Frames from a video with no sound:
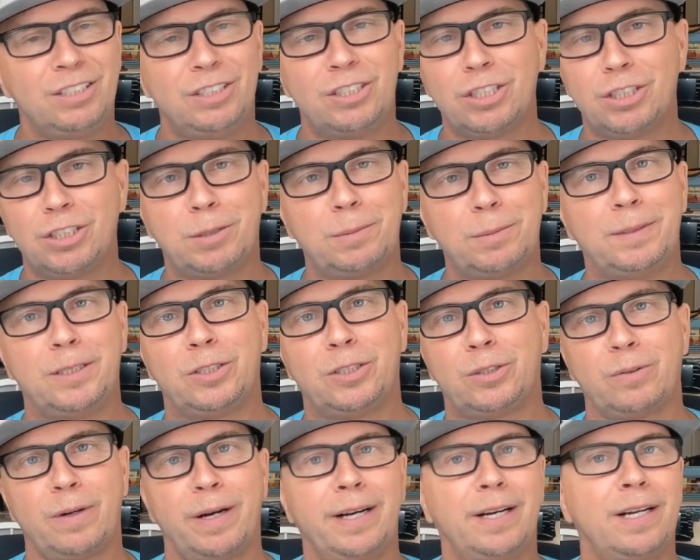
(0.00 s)
just to be
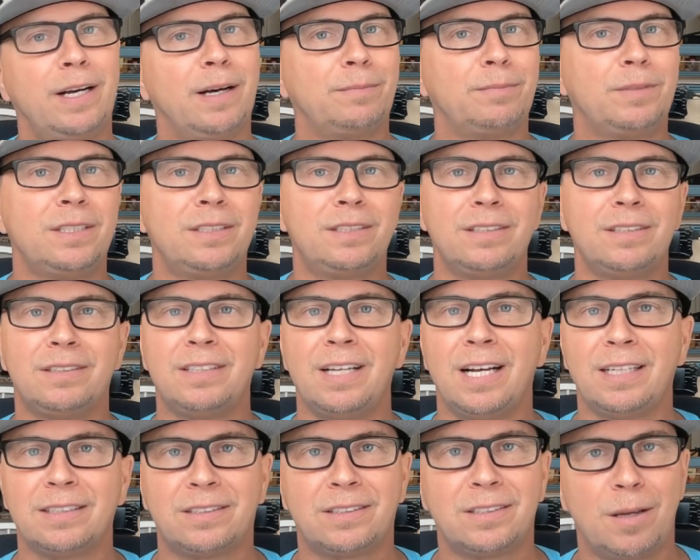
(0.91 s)
straight up, this is
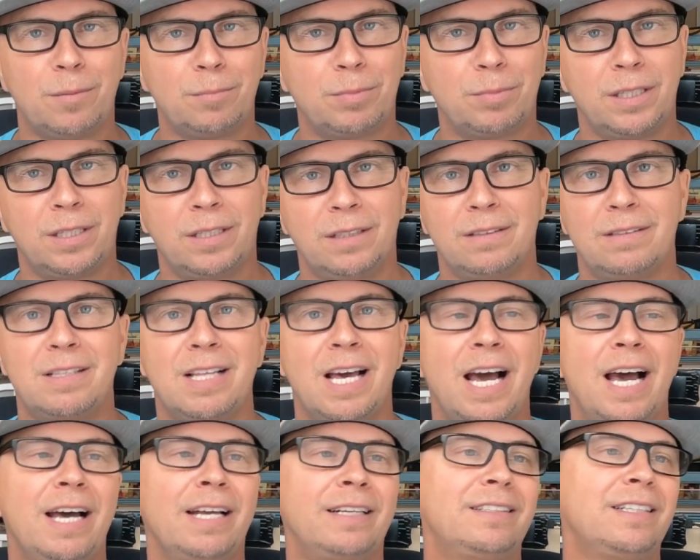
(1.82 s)
not something
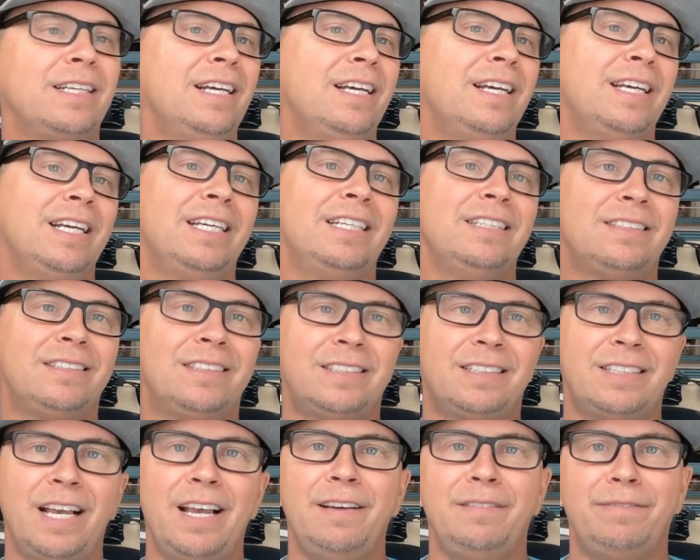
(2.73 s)
that is
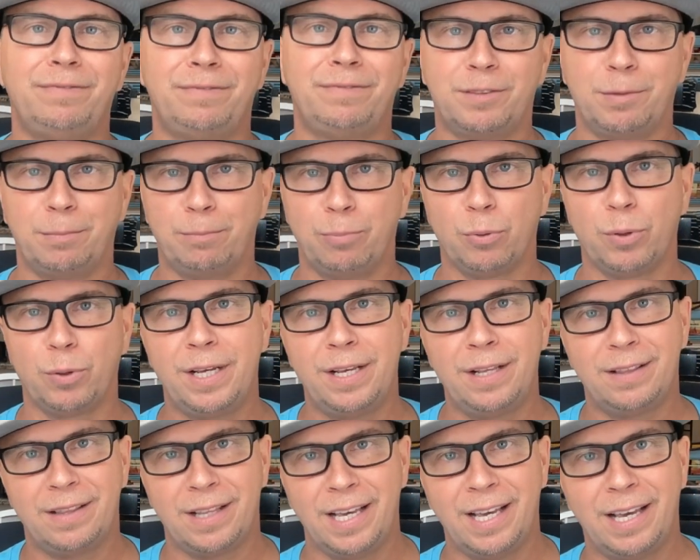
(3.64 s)
safe to
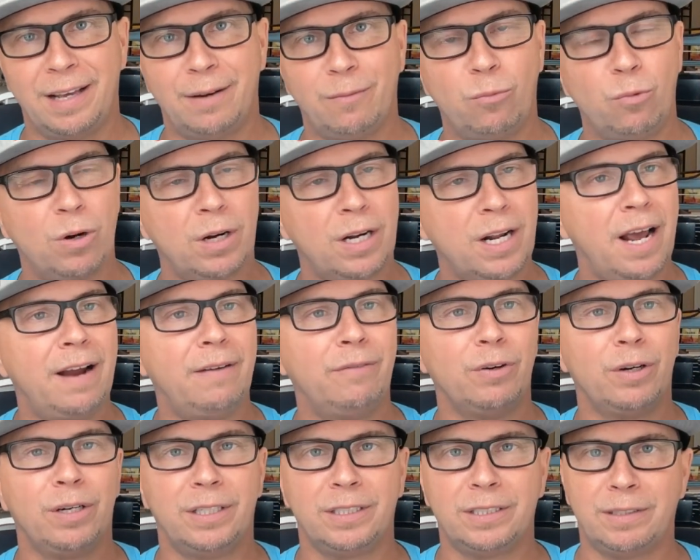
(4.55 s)
breathe in,
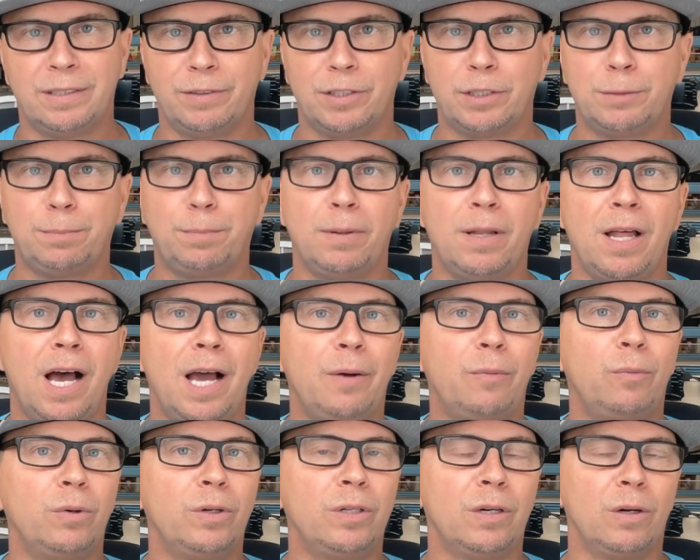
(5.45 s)
whatever it is, if it's
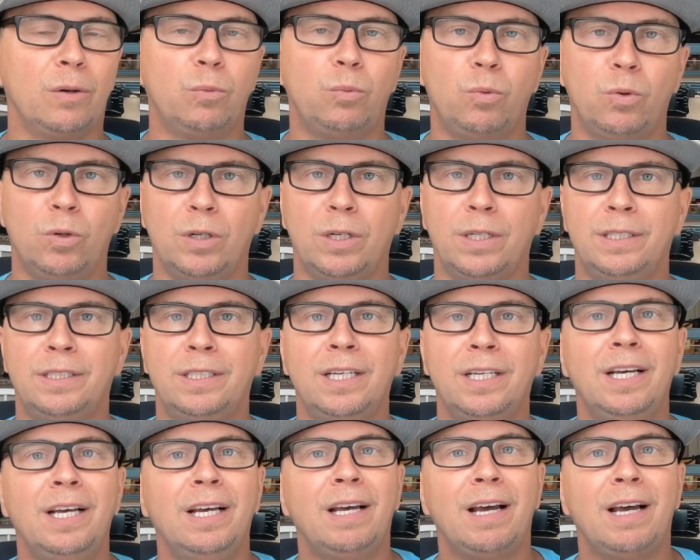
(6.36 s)
plywood or wood.